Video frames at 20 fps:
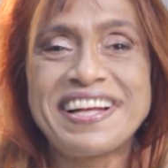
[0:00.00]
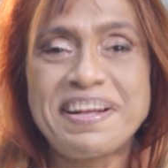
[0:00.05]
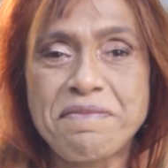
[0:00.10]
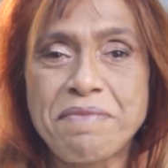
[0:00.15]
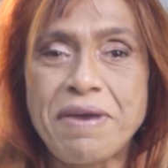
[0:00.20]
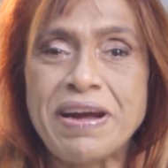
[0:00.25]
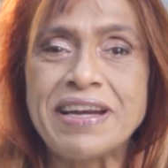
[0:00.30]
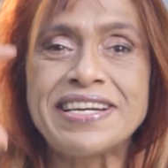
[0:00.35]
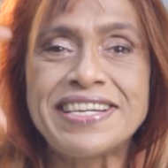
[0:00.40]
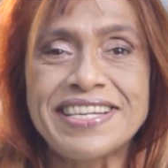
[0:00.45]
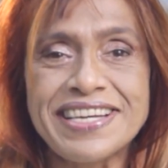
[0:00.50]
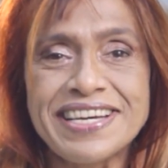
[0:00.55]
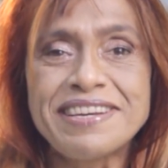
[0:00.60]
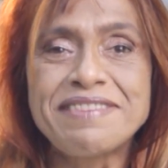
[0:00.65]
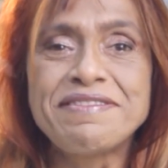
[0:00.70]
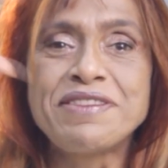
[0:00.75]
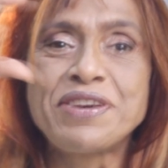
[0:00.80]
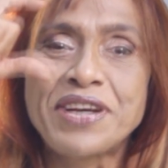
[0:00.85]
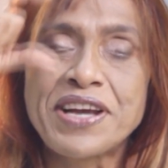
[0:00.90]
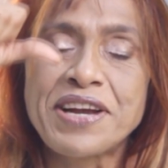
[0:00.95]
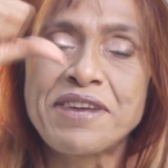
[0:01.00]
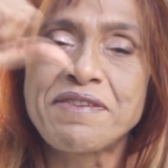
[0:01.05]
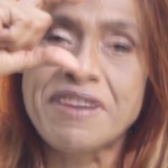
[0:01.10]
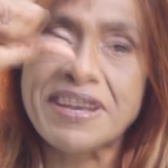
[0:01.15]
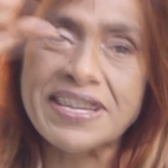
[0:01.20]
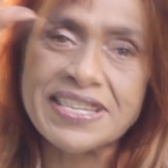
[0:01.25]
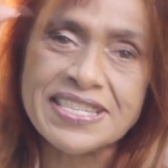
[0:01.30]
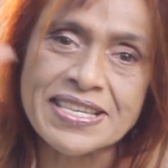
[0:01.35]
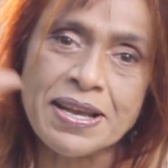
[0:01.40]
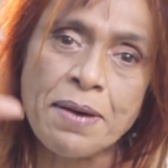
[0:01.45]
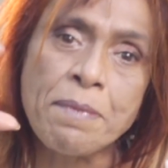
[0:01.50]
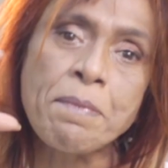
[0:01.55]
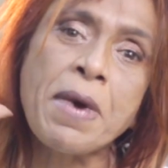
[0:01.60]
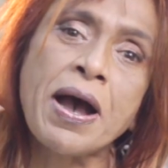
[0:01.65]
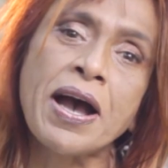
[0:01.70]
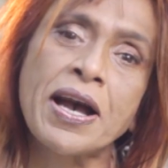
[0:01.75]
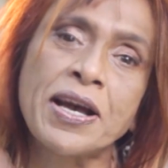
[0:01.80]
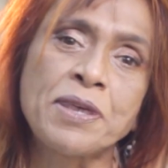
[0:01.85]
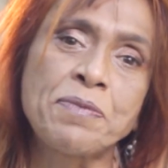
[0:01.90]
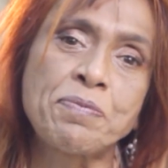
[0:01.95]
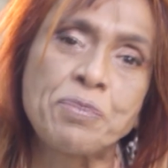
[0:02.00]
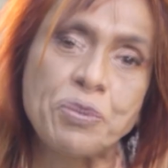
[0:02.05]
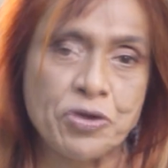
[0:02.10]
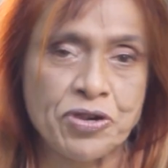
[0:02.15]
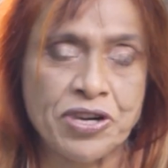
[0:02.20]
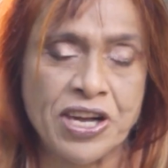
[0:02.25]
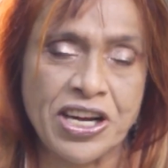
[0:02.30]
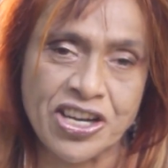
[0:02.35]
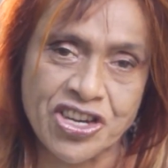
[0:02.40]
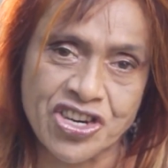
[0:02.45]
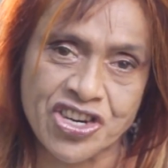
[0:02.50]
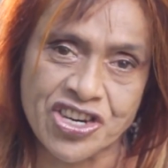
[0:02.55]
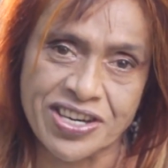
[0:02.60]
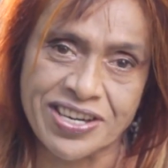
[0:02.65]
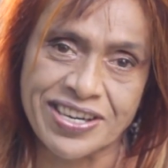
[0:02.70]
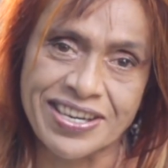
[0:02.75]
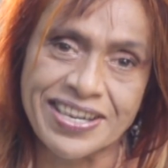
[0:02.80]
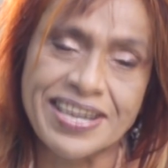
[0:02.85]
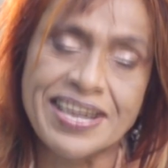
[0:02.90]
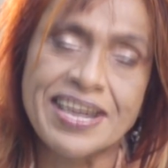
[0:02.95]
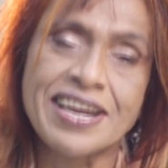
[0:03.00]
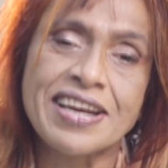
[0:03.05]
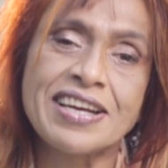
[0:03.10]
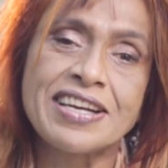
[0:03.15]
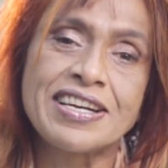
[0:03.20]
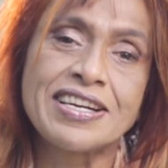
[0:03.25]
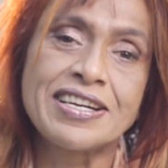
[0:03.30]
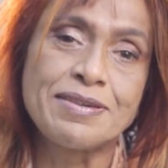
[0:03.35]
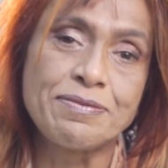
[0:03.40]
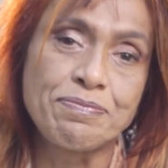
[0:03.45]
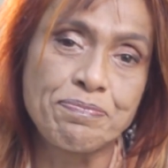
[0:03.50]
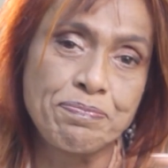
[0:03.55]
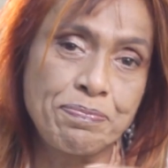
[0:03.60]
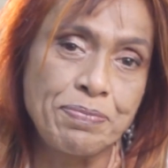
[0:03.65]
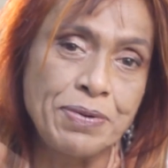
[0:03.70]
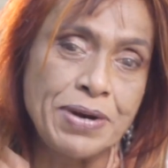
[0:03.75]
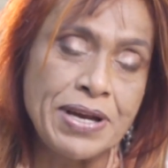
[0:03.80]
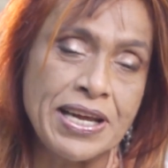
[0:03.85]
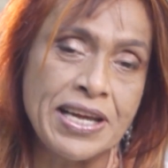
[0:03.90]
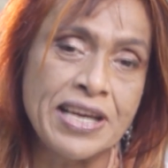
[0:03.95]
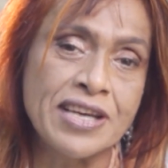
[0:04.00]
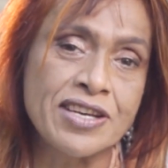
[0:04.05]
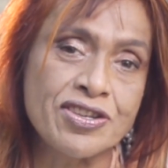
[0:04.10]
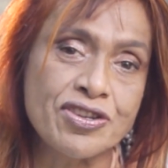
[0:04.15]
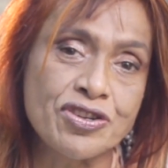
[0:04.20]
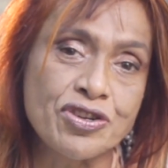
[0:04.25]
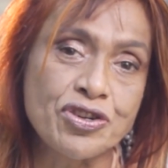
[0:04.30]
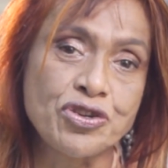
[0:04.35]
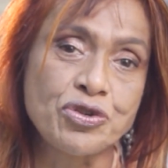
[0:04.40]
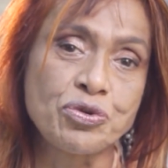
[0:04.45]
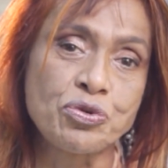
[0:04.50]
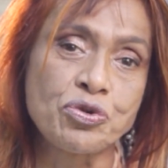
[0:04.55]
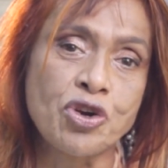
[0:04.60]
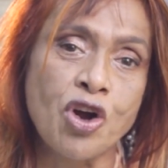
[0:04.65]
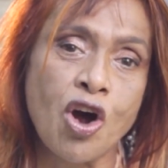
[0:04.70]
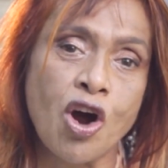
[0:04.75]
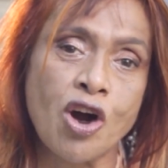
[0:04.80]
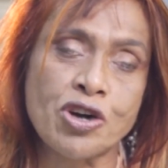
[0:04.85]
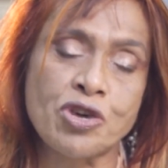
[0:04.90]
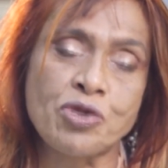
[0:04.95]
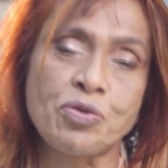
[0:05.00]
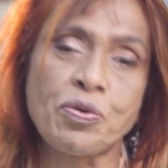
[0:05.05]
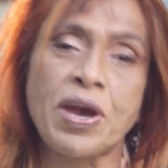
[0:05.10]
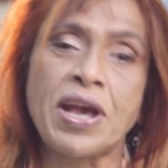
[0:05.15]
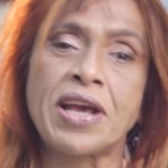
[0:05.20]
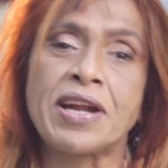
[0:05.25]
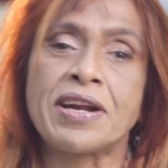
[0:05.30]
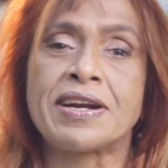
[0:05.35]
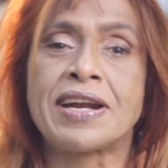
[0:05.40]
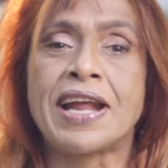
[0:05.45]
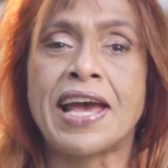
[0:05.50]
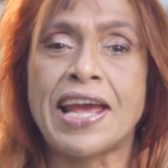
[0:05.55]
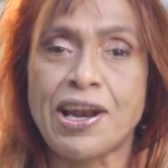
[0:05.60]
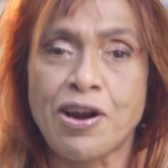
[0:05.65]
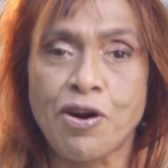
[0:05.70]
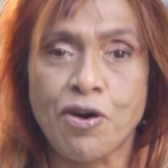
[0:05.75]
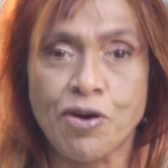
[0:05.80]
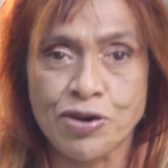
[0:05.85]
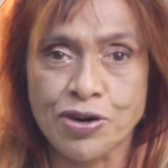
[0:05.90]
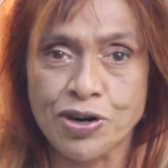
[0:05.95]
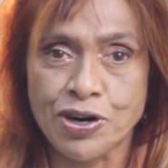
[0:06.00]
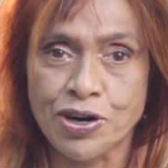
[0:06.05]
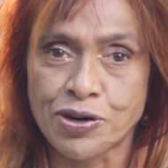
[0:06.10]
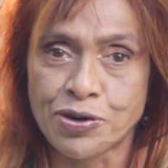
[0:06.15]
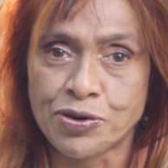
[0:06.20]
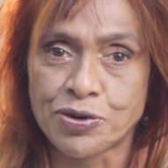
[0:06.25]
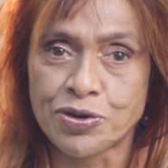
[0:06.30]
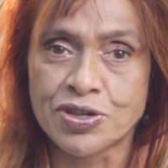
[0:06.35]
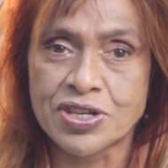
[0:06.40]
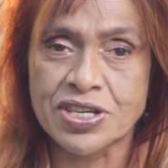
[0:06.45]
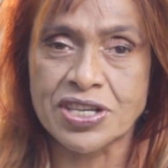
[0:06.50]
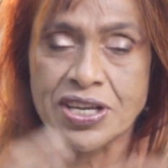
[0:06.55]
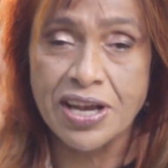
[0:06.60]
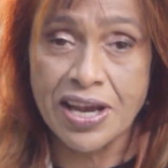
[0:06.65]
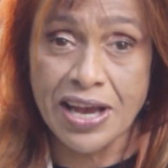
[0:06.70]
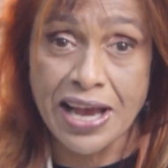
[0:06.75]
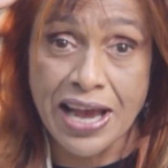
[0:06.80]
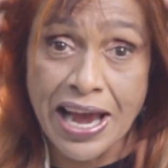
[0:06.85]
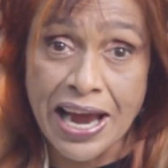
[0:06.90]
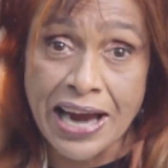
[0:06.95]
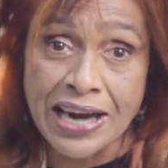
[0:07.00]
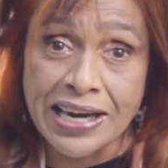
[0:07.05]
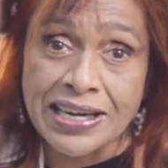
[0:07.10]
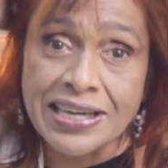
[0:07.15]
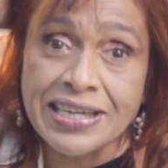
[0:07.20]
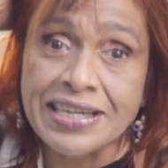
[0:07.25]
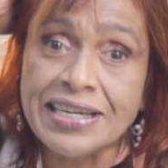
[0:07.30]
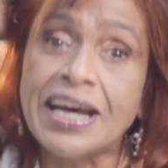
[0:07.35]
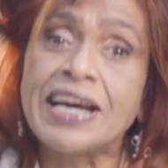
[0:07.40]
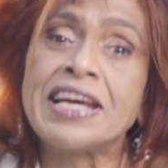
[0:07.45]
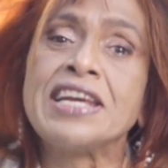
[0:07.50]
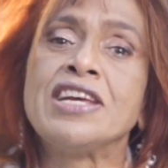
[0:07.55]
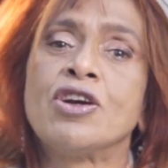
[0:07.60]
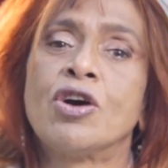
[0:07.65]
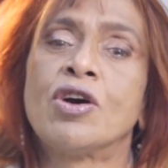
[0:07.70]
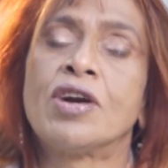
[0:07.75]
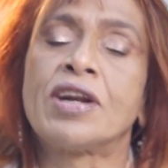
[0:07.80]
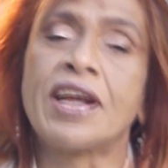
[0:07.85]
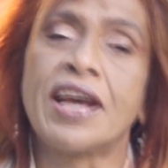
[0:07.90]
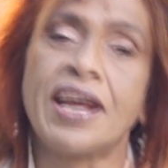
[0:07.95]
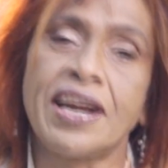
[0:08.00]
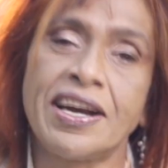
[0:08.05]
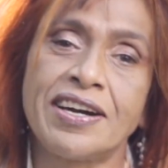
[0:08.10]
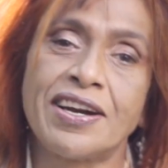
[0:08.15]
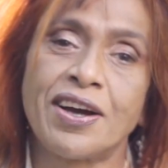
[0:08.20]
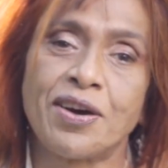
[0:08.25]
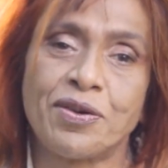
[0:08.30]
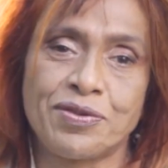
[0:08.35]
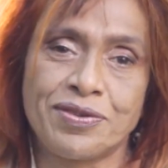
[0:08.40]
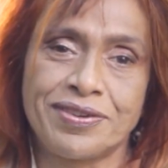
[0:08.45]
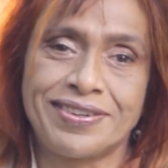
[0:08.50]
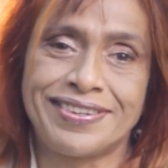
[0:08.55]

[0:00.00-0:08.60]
but you can wear some eye protection. Please do not wear nylon clothes and tie your hair down.